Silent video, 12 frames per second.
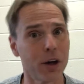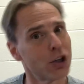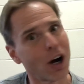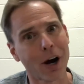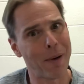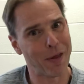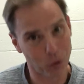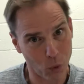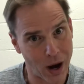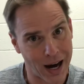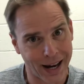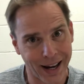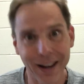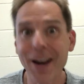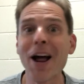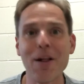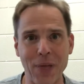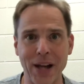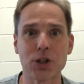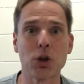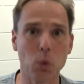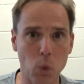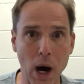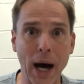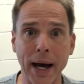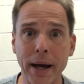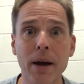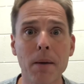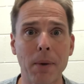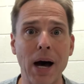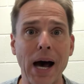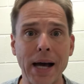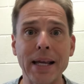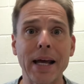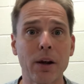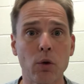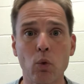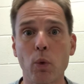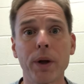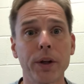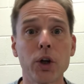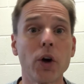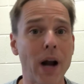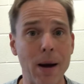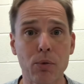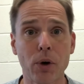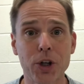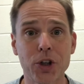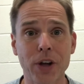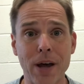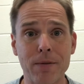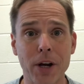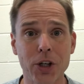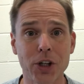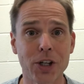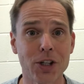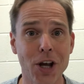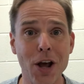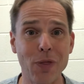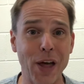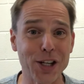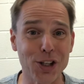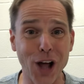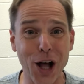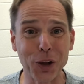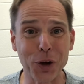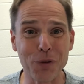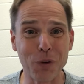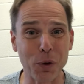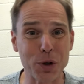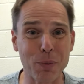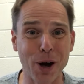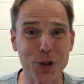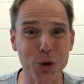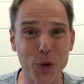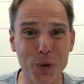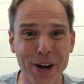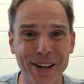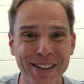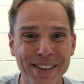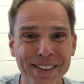You talk about the why. That's the why behind getting really good operational definitions. Thanks a lot. Looking forward to Module 3.